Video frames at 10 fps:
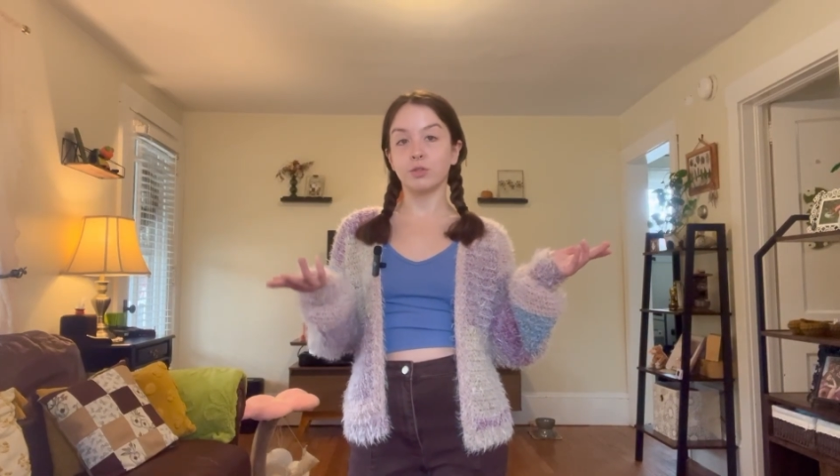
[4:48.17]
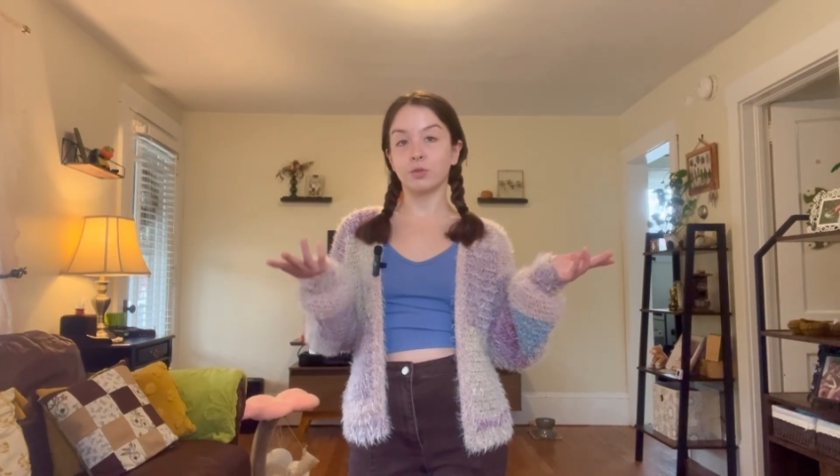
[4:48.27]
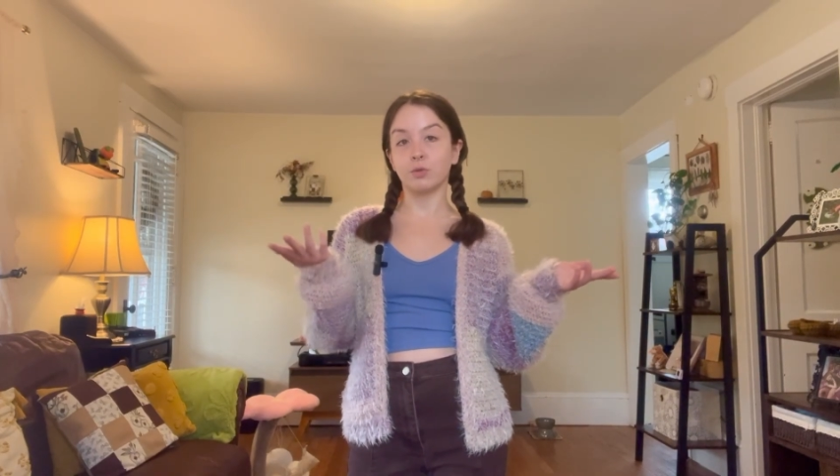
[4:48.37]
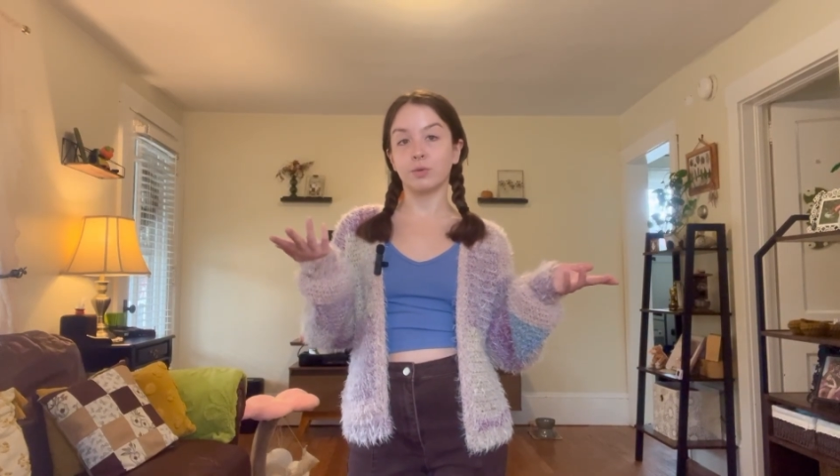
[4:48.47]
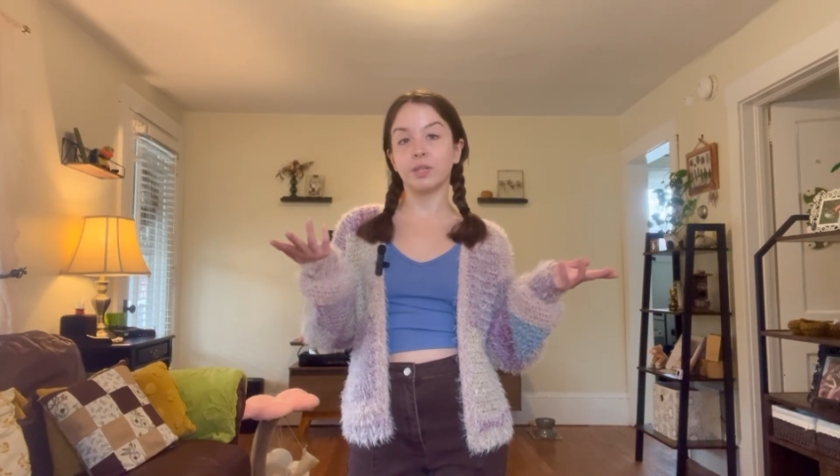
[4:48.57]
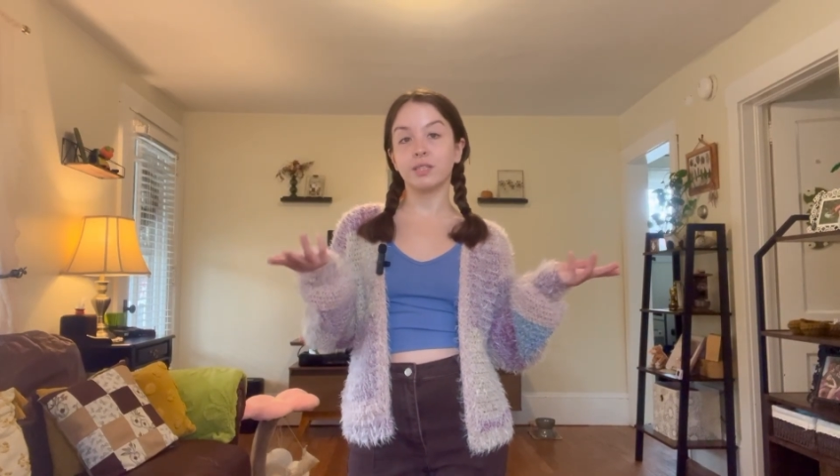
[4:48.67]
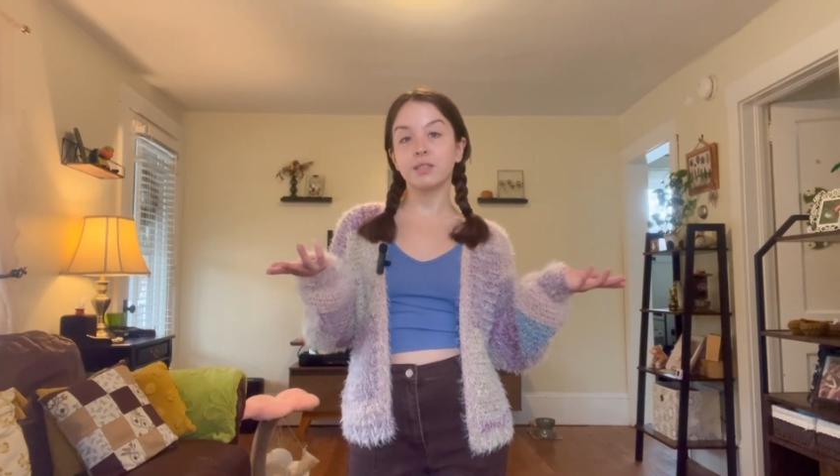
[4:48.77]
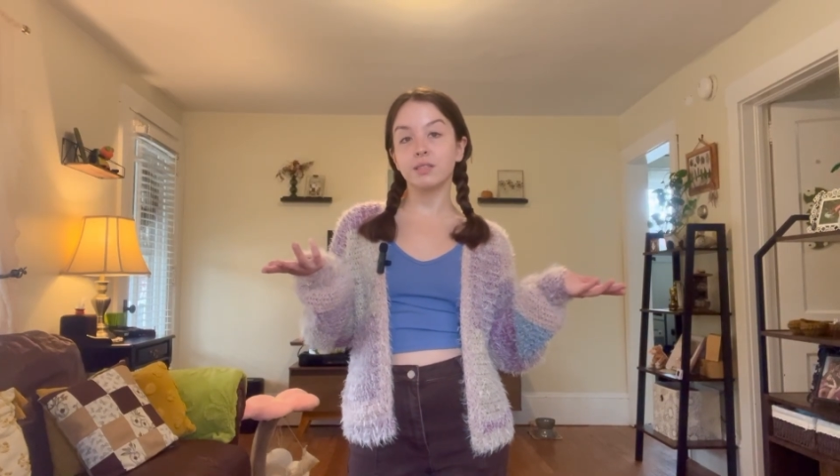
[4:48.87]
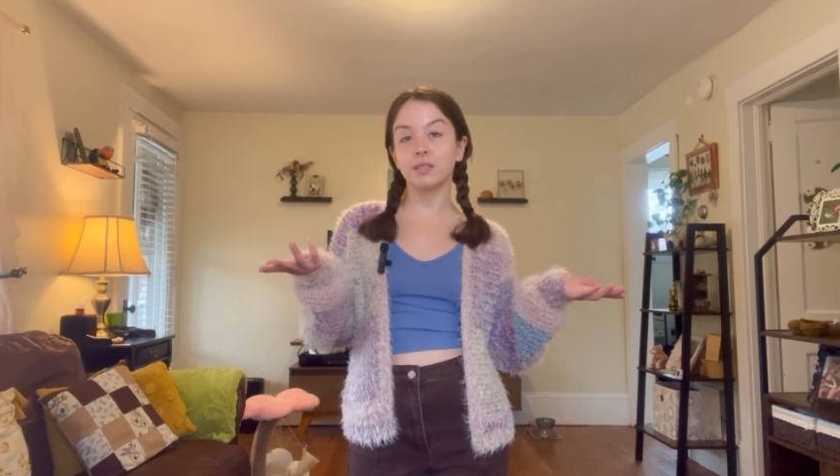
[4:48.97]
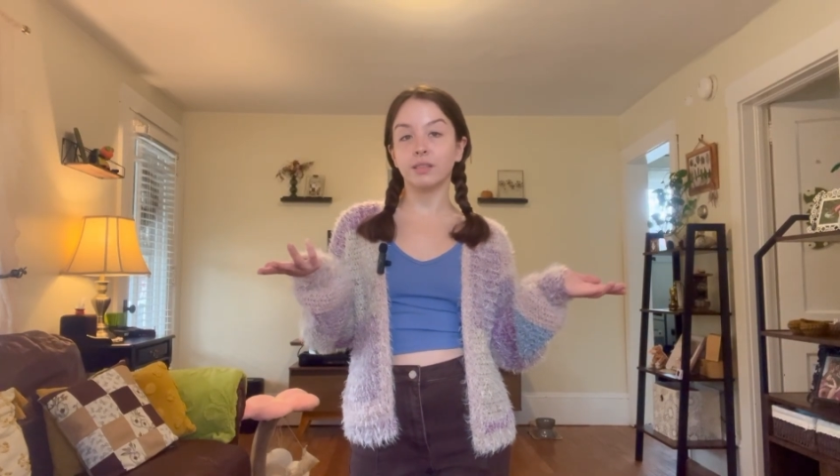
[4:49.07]
to
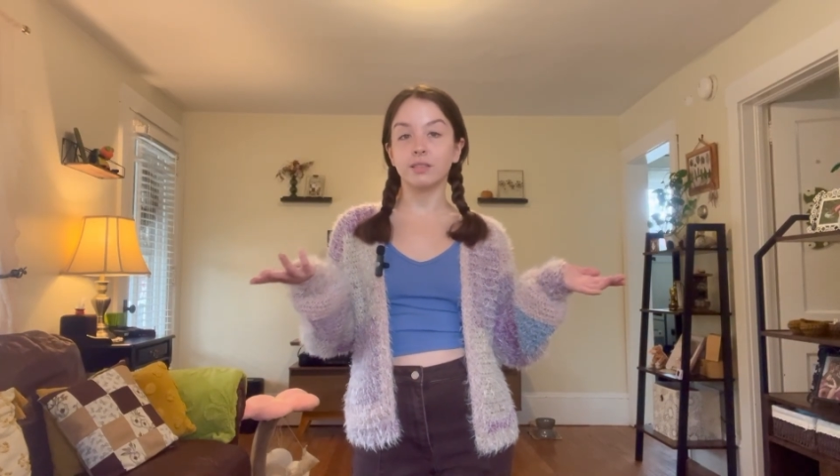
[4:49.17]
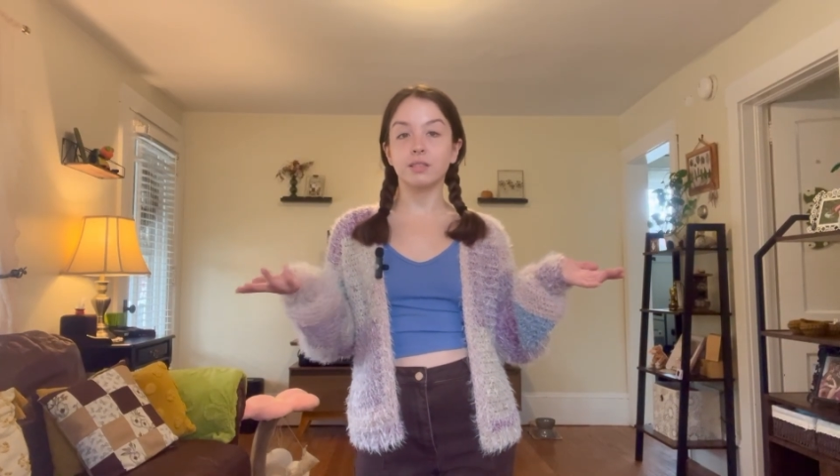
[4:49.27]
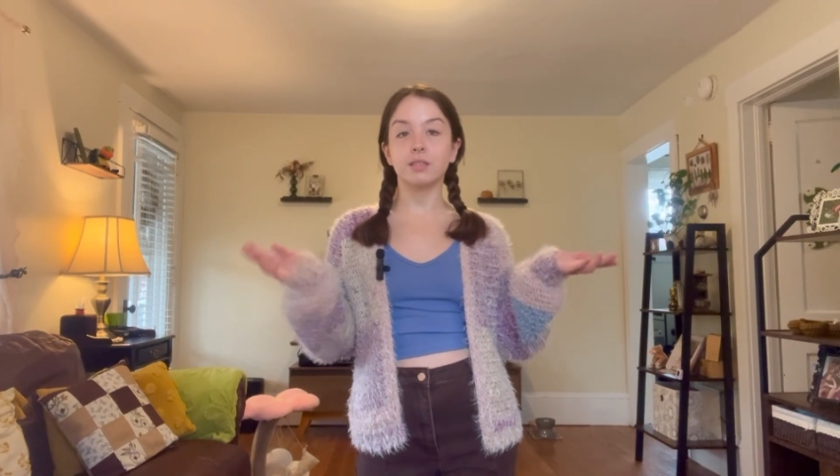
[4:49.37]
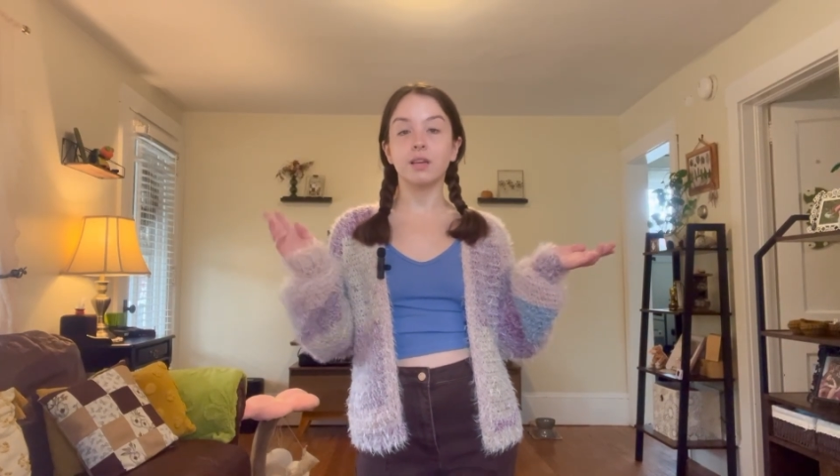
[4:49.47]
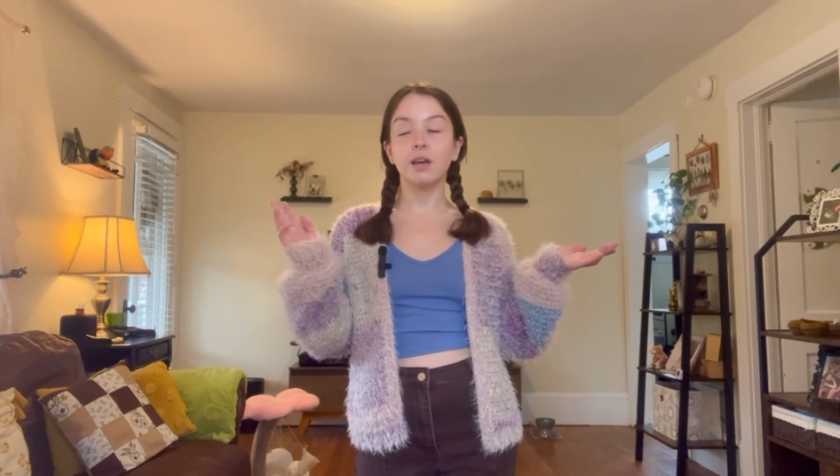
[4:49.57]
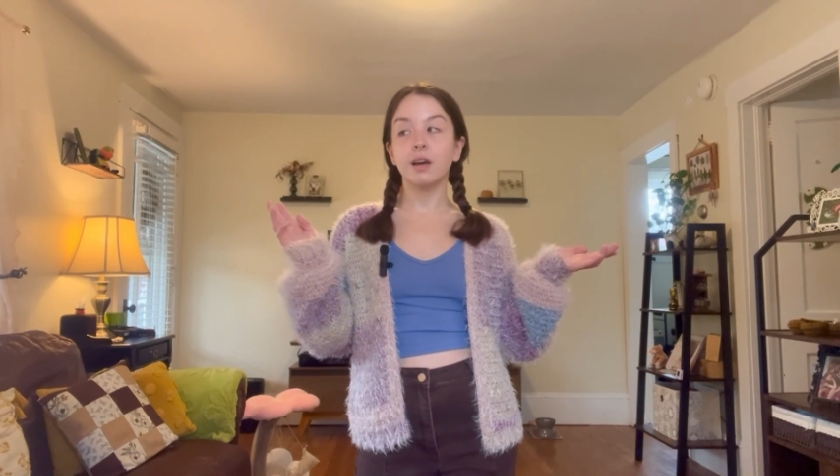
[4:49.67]
existence.